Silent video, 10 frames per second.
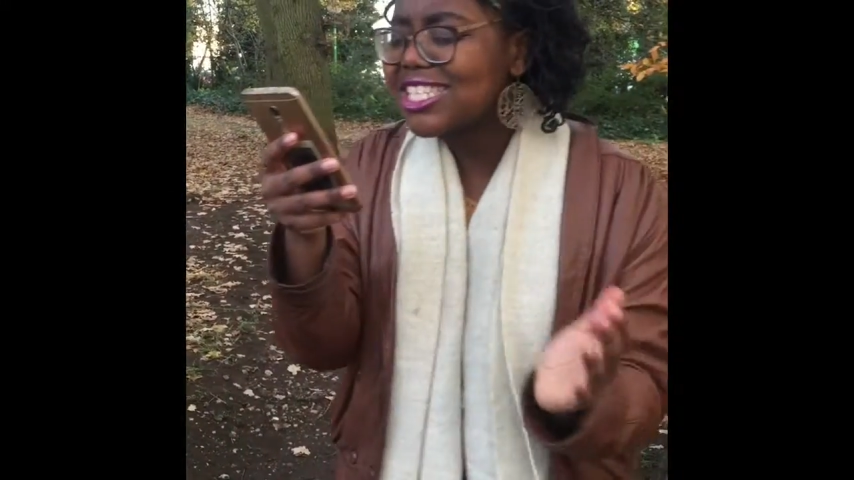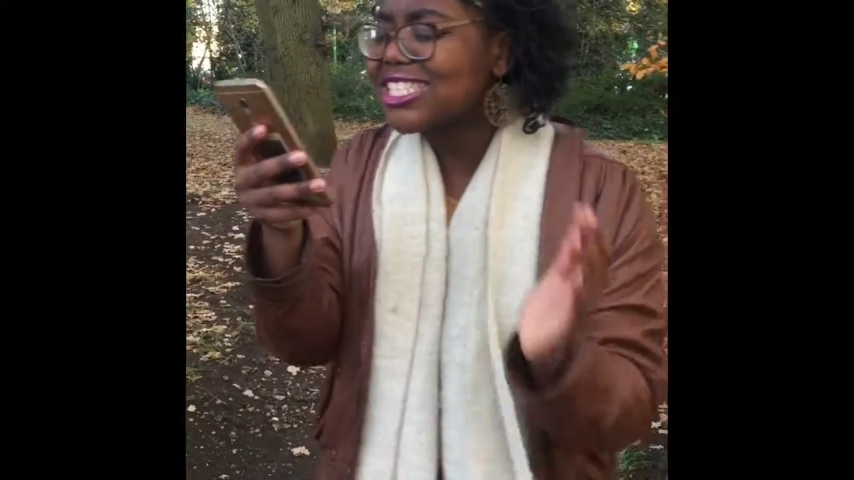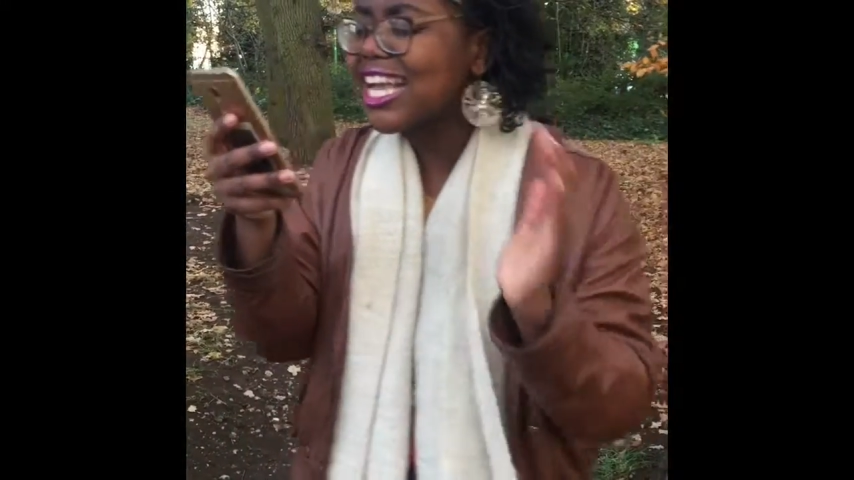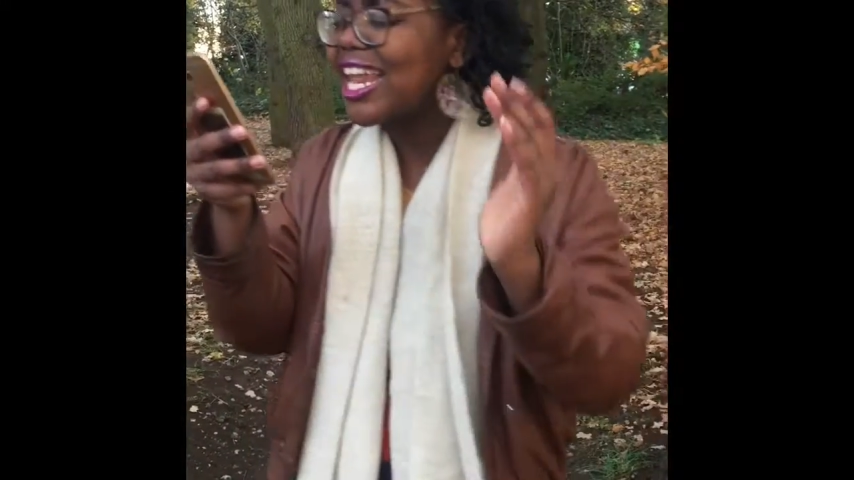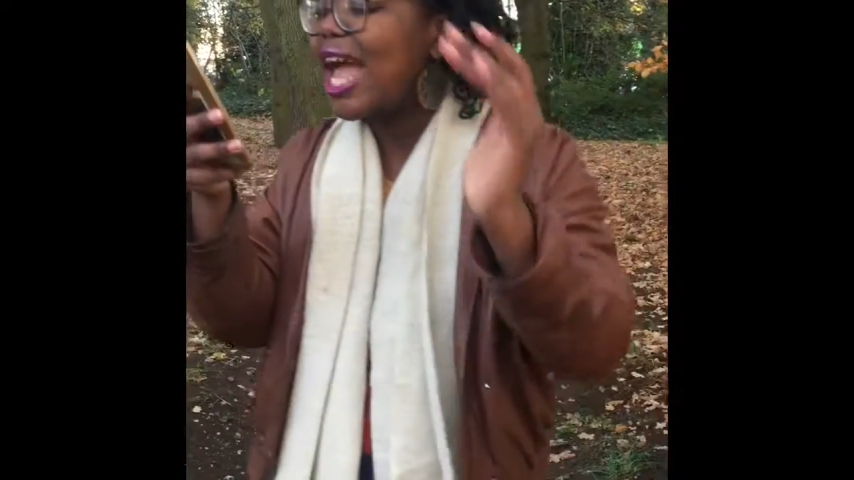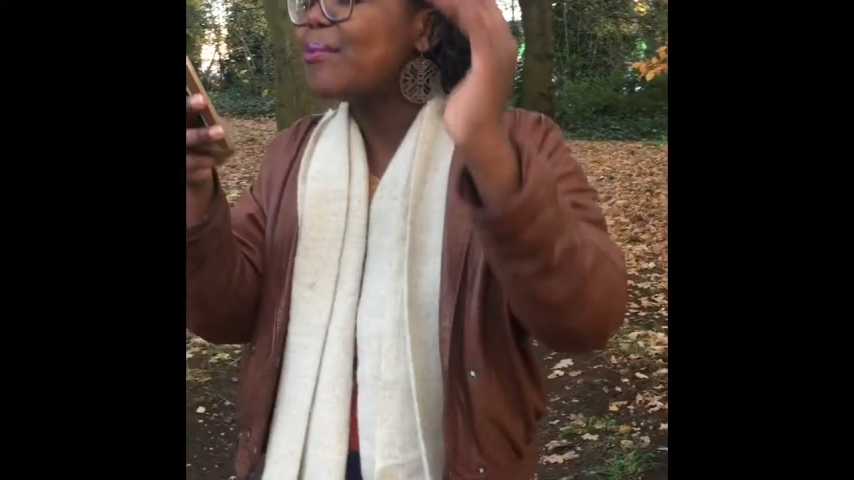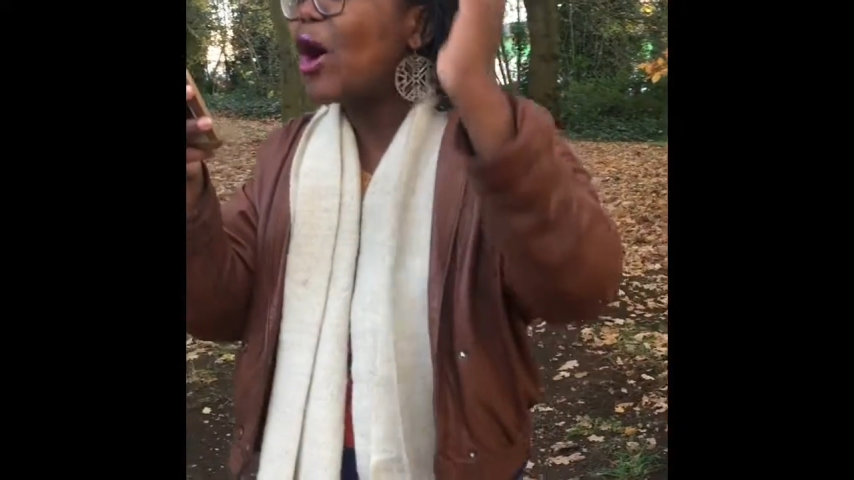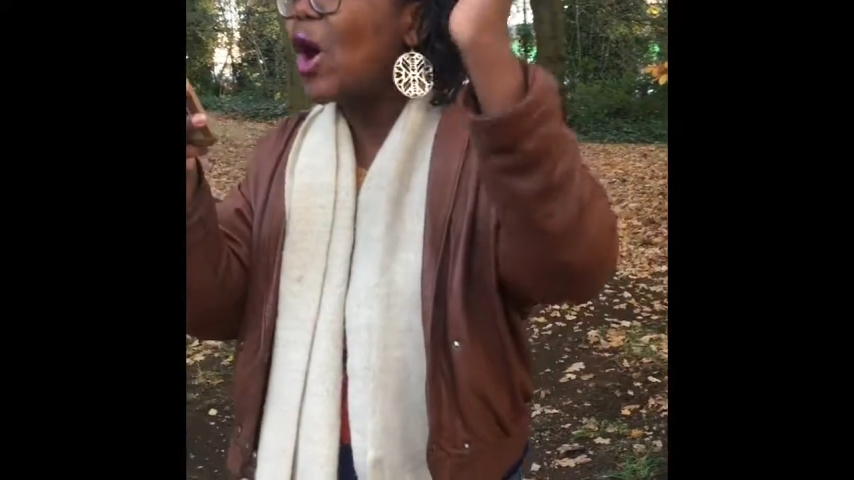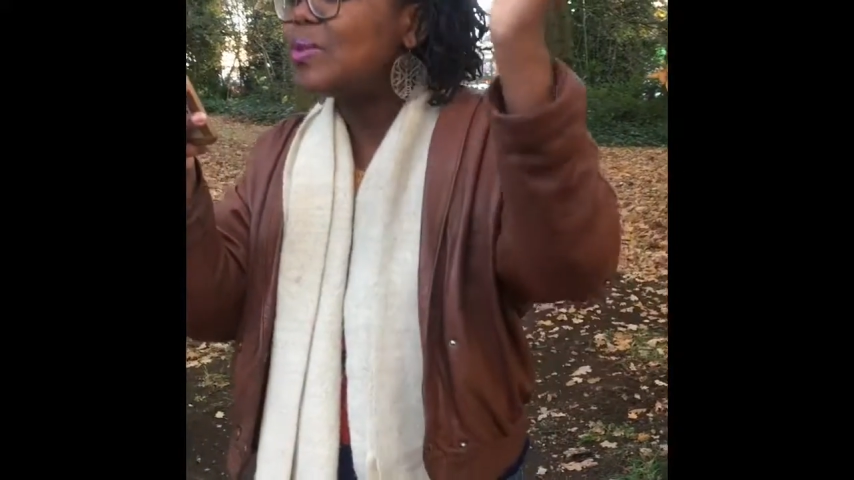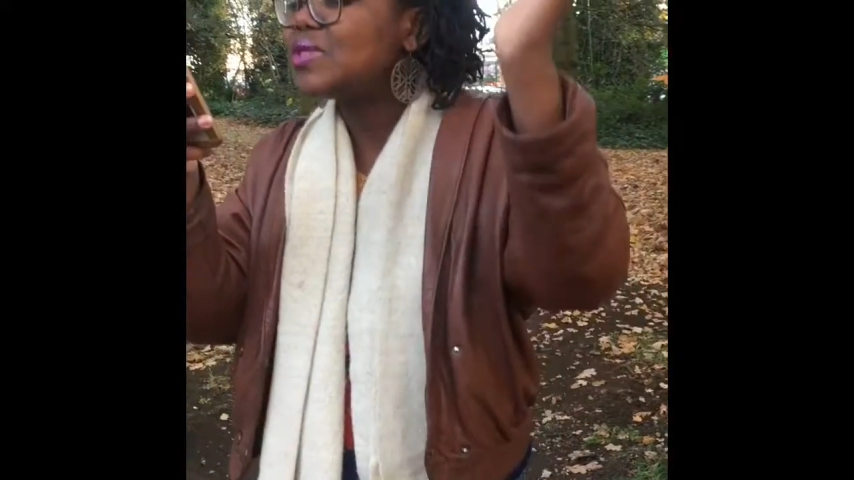us to climb
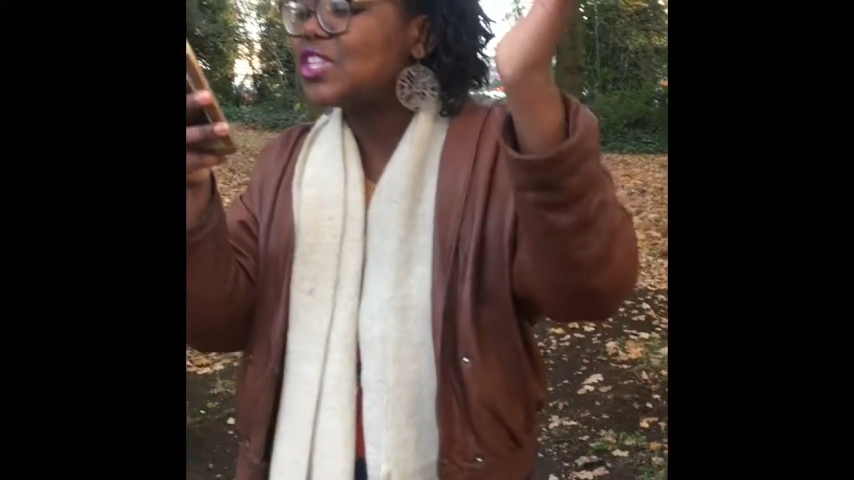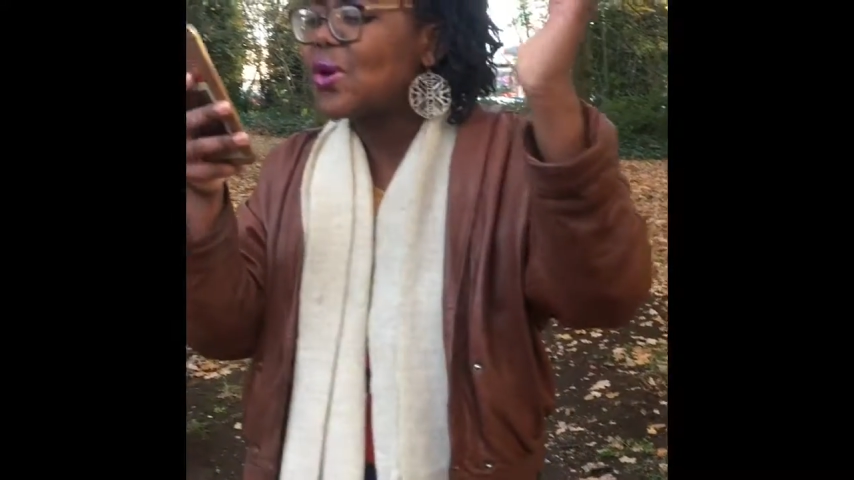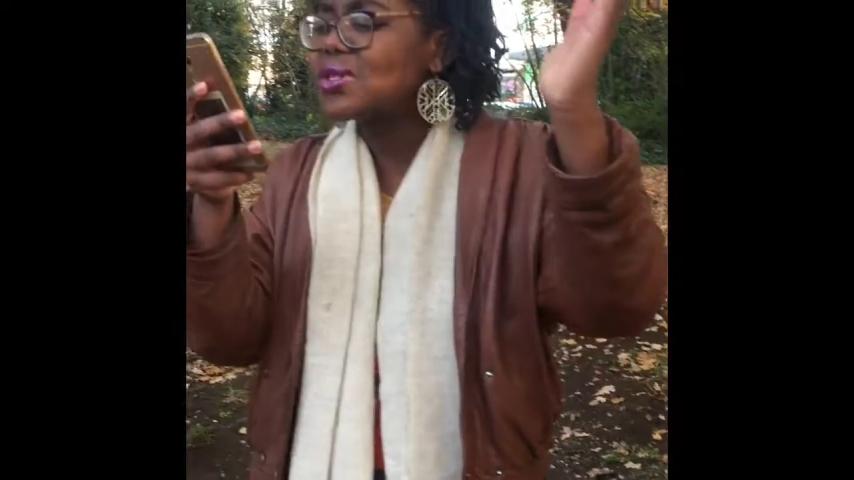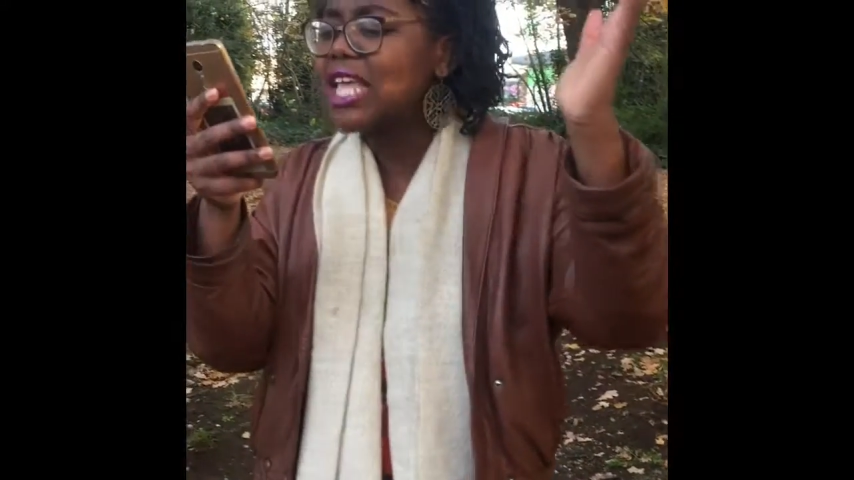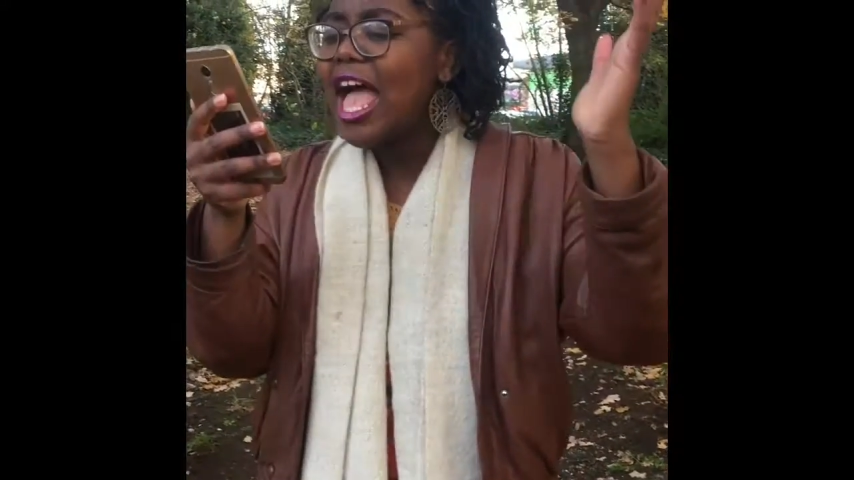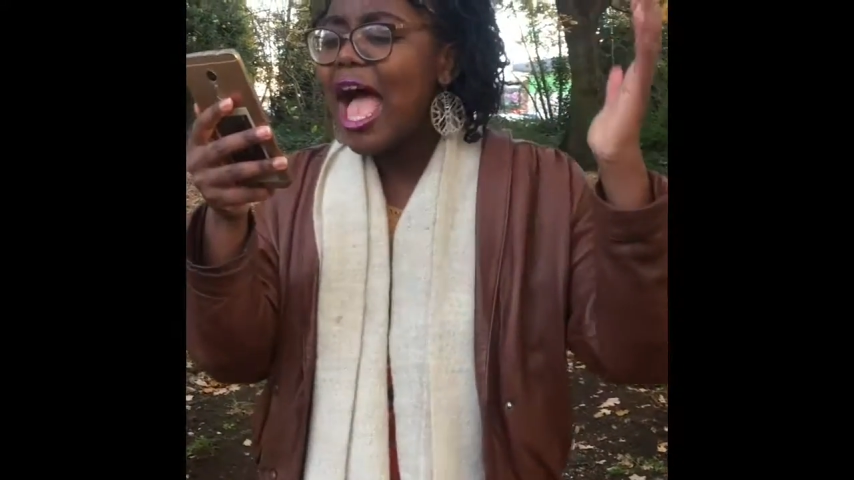our obstacles